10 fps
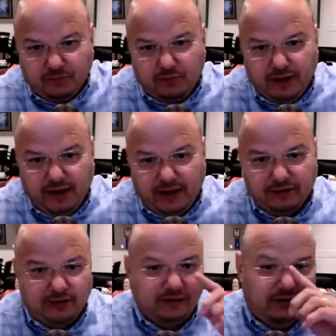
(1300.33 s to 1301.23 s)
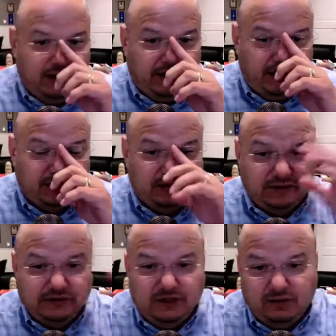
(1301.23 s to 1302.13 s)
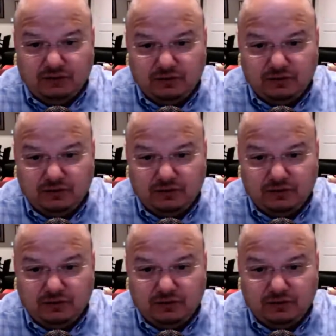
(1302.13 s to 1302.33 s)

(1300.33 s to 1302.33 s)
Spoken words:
Way out there. And actually it's here.